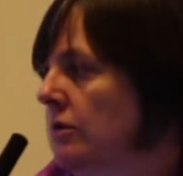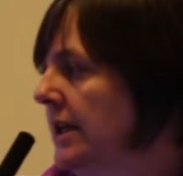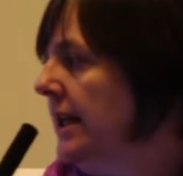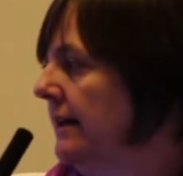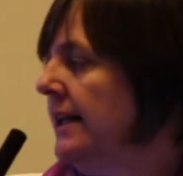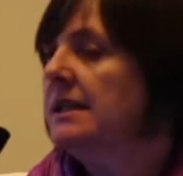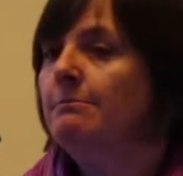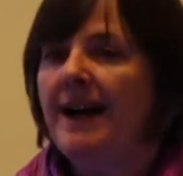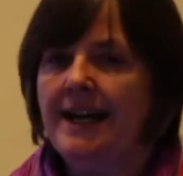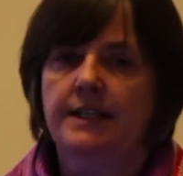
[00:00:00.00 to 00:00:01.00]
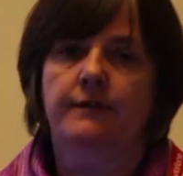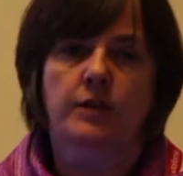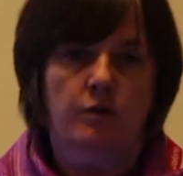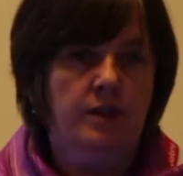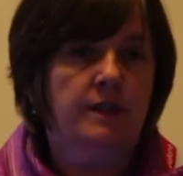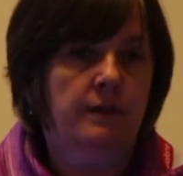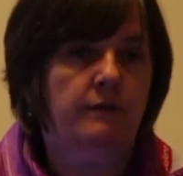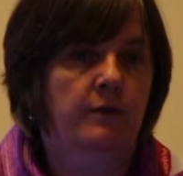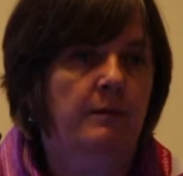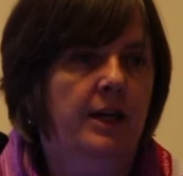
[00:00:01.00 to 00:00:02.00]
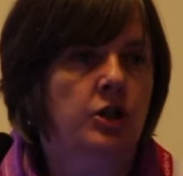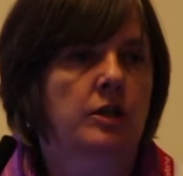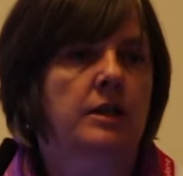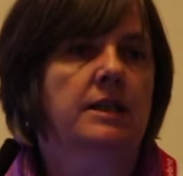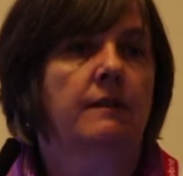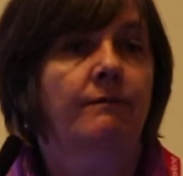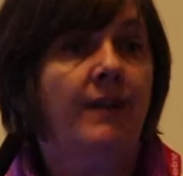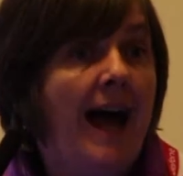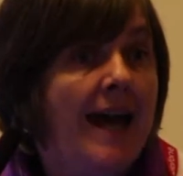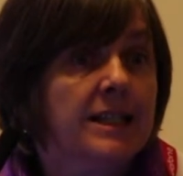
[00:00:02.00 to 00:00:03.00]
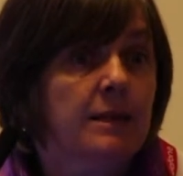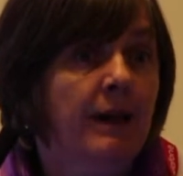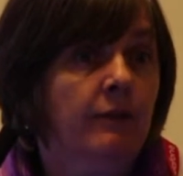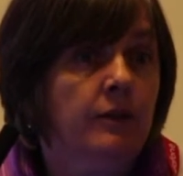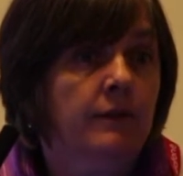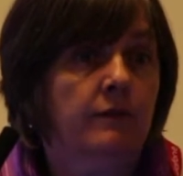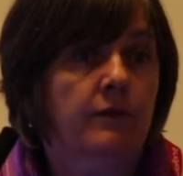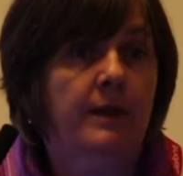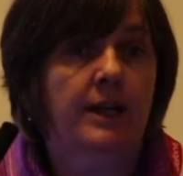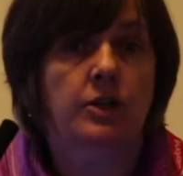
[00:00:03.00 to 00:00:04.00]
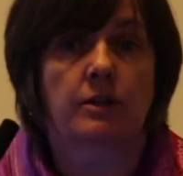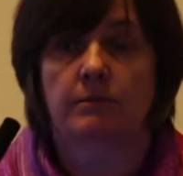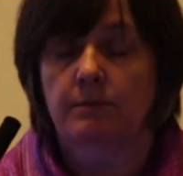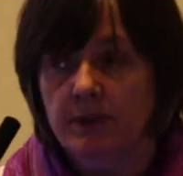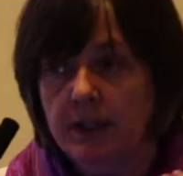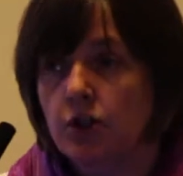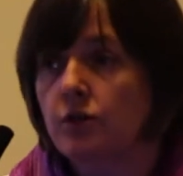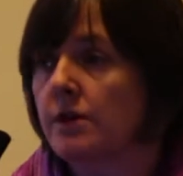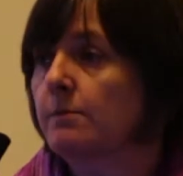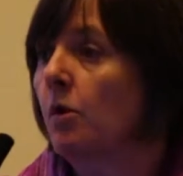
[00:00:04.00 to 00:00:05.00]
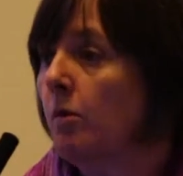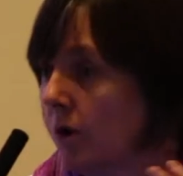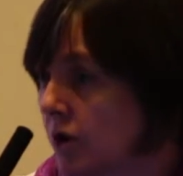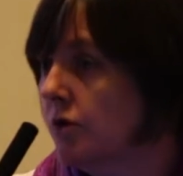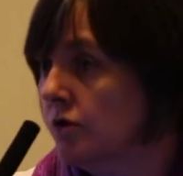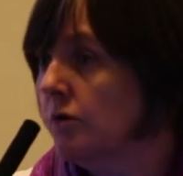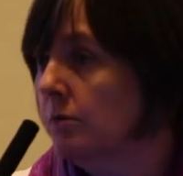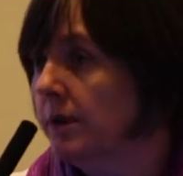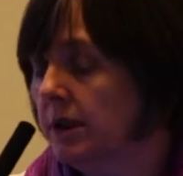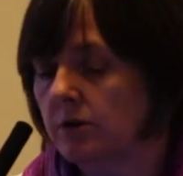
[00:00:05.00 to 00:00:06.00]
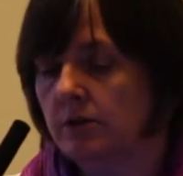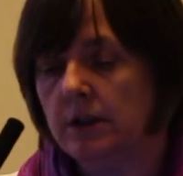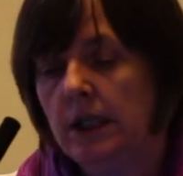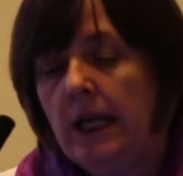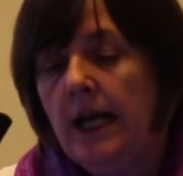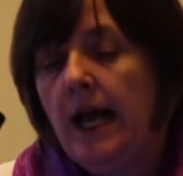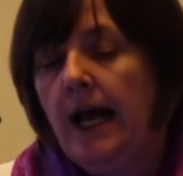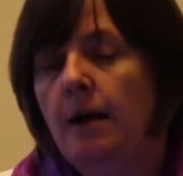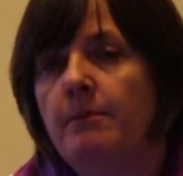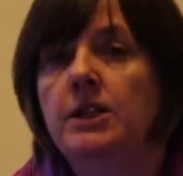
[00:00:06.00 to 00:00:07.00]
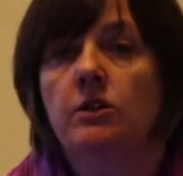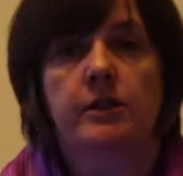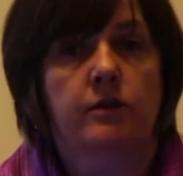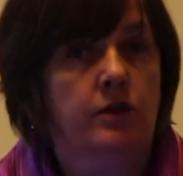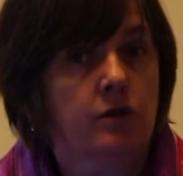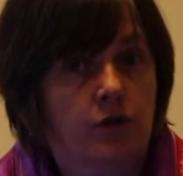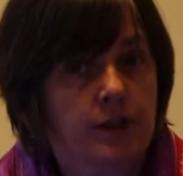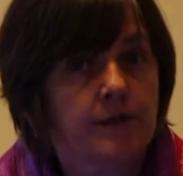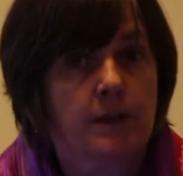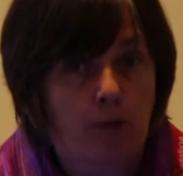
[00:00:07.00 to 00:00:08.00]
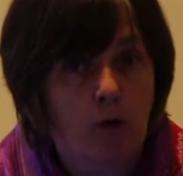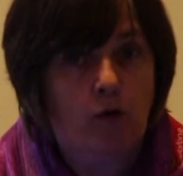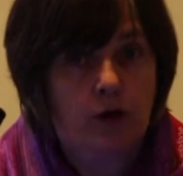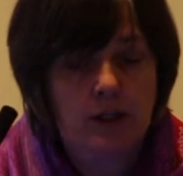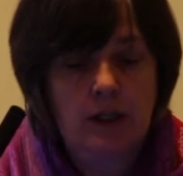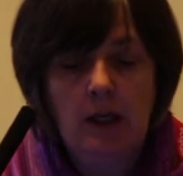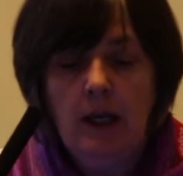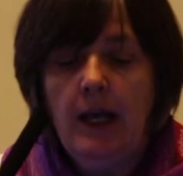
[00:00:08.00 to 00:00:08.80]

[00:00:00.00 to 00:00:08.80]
tool, clearly it's a massive source of information. There's a vast amount of information. The issue is more, what do you do with it all? It's also a source of support,